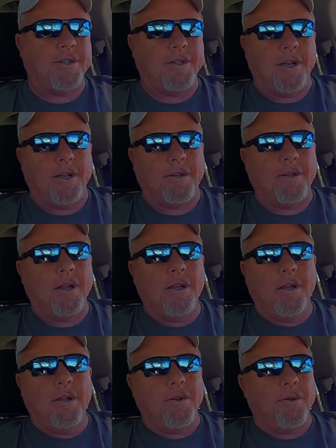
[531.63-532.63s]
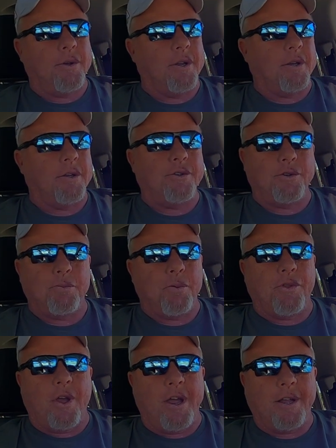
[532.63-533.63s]
I said, you can super
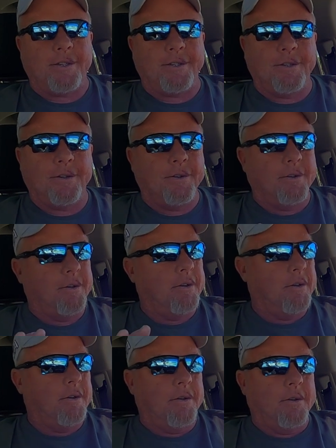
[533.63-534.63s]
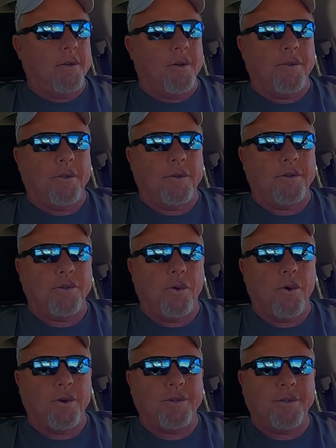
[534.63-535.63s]
thanks on the
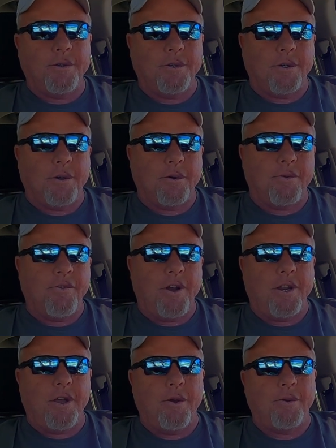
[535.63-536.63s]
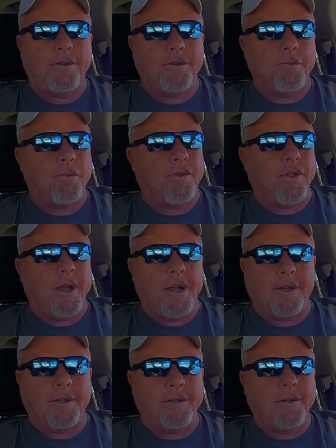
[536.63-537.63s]
shorts and on the videos. Super
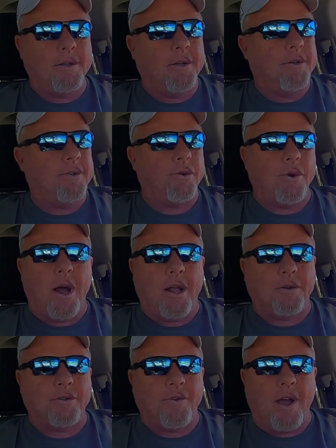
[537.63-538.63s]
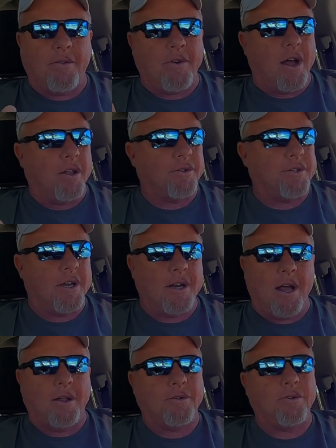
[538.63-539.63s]
thanks, $2, $5,
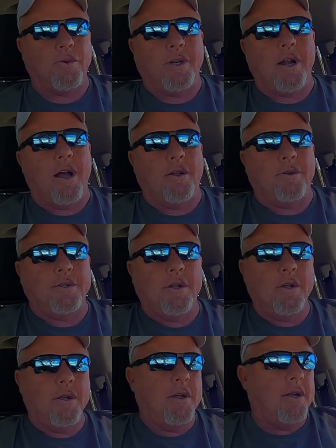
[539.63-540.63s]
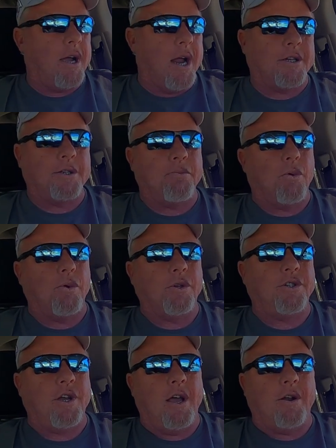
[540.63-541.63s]
$10, $20. Kind of support the
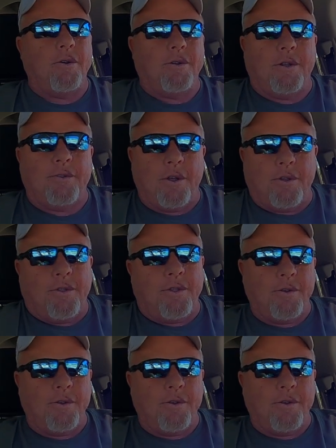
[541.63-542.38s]
channel.